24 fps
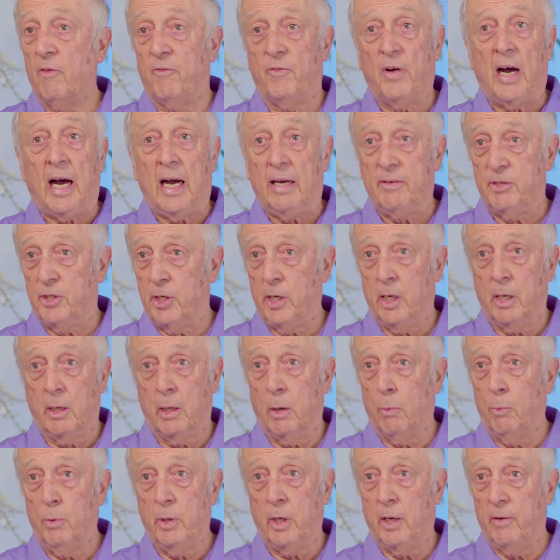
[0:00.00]
5s here
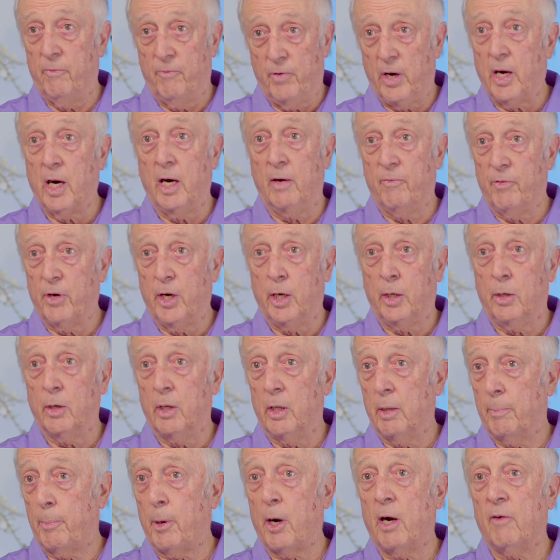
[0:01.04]
are really very, very
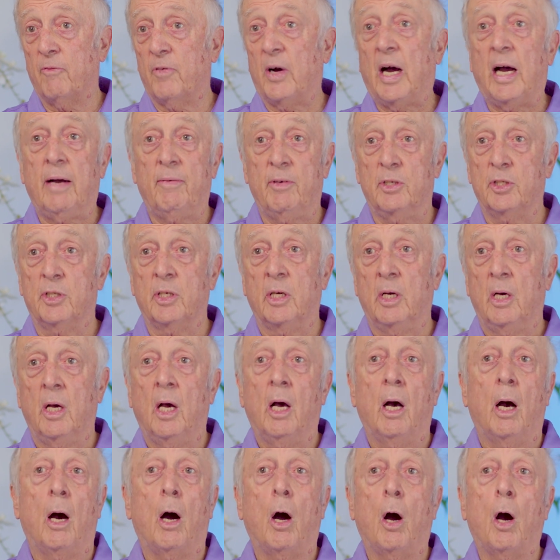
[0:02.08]
good. The par 5 is
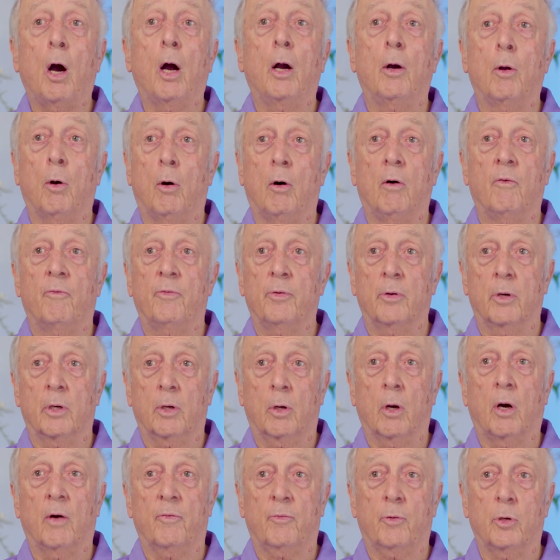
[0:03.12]
a hard hole for a
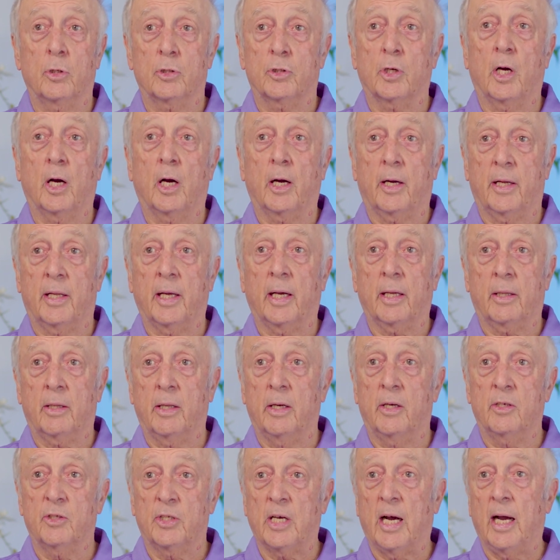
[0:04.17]
golf course architect to
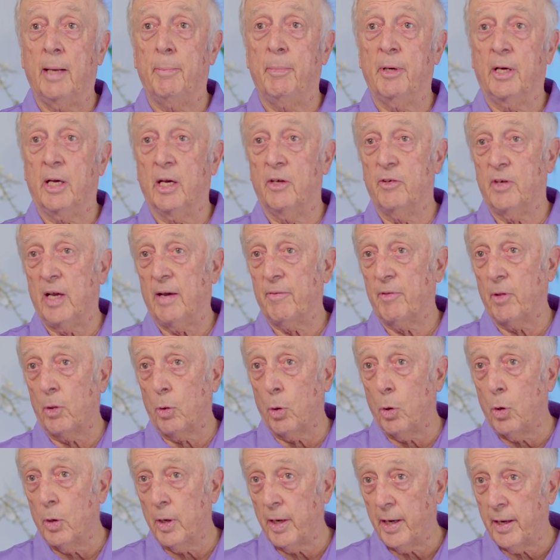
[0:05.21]
design because you have the
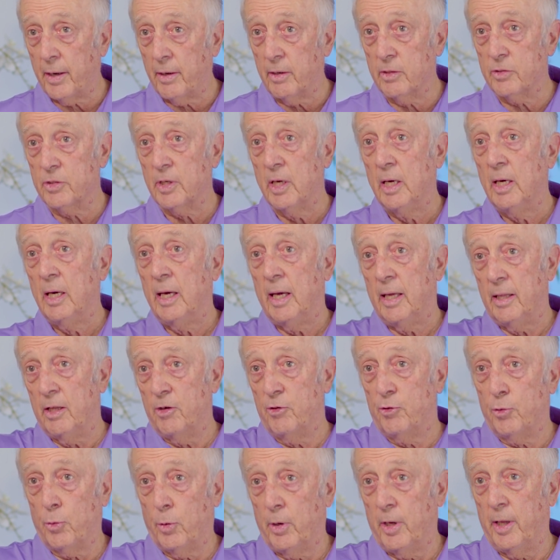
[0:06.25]
long hitters and the
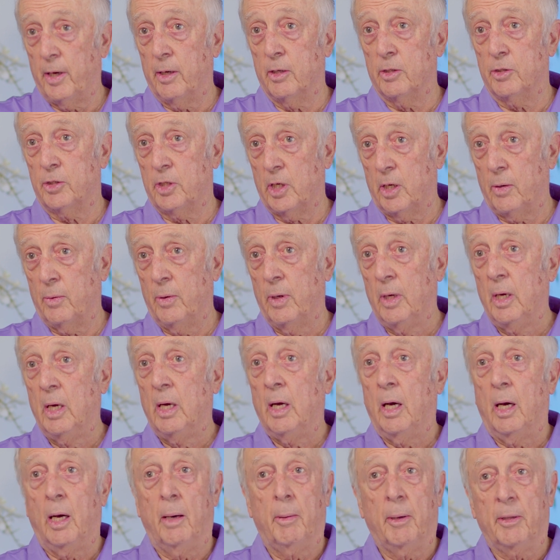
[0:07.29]
short hitters.
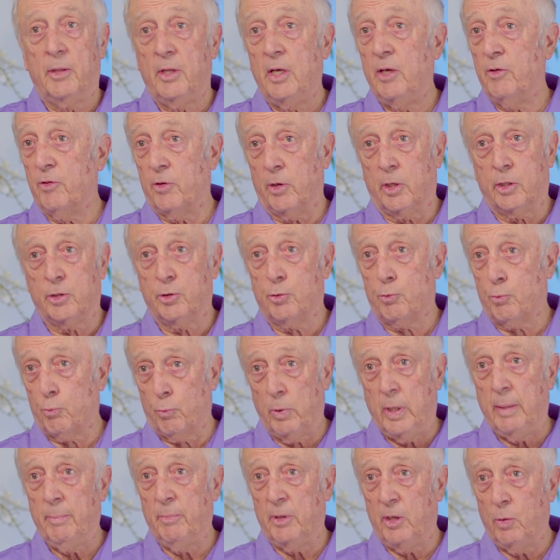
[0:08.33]
But these are
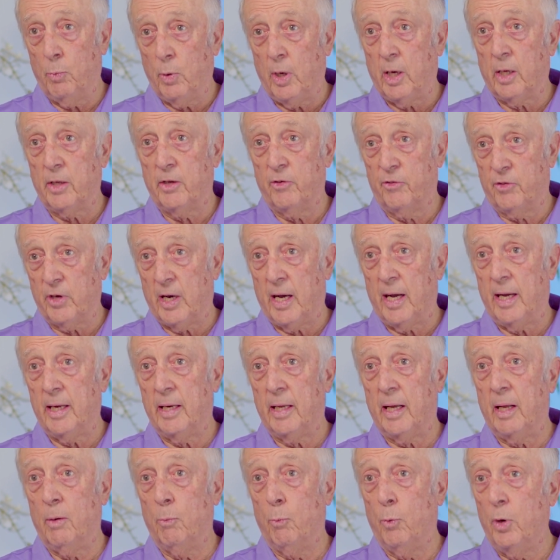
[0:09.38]
extremely well designed
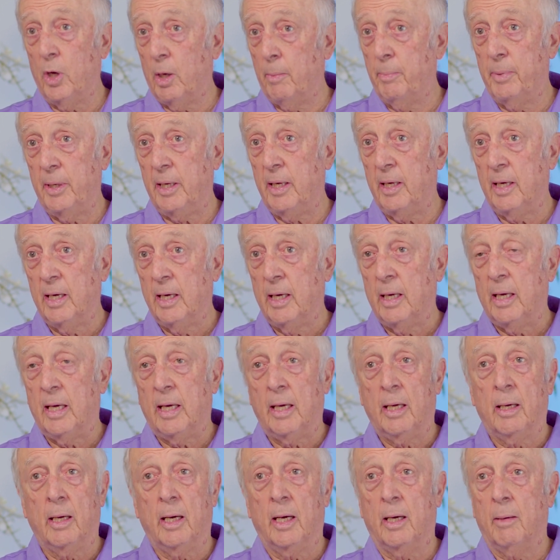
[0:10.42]
and will be
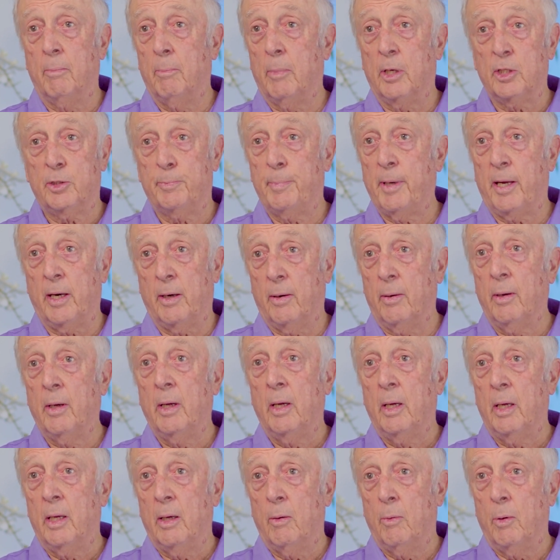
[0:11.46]
much better
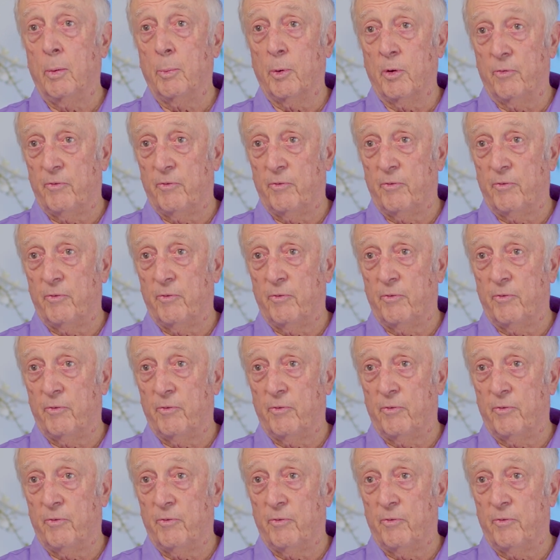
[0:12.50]
when we're